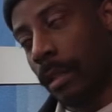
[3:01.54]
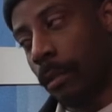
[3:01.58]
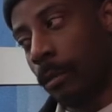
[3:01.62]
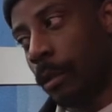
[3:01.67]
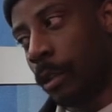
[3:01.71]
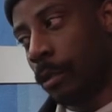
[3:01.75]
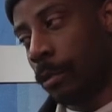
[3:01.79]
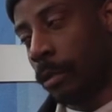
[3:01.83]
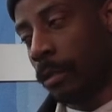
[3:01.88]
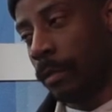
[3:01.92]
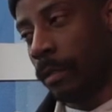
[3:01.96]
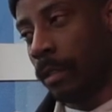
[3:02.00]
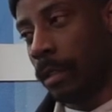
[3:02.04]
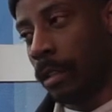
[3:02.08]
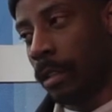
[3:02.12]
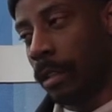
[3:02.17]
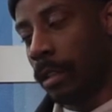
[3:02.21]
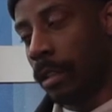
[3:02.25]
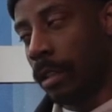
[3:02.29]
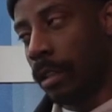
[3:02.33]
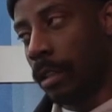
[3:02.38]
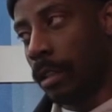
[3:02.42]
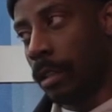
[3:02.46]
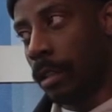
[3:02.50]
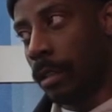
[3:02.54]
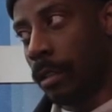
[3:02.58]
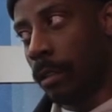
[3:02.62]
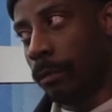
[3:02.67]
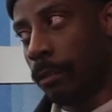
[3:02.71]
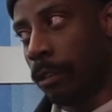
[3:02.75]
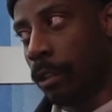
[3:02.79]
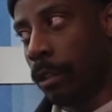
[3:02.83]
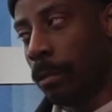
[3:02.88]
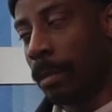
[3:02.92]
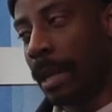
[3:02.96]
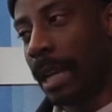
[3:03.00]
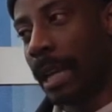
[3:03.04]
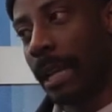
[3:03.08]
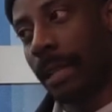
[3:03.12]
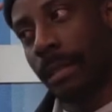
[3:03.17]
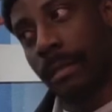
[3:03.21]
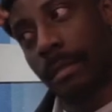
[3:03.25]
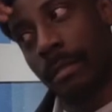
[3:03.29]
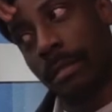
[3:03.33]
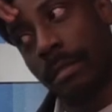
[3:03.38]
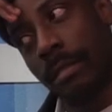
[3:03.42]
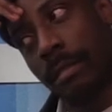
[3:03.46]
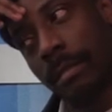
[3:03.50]
I worked with a few
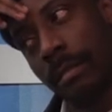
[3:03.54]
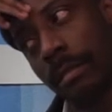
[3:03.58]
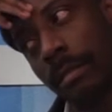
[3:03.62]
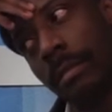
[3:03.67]
bands.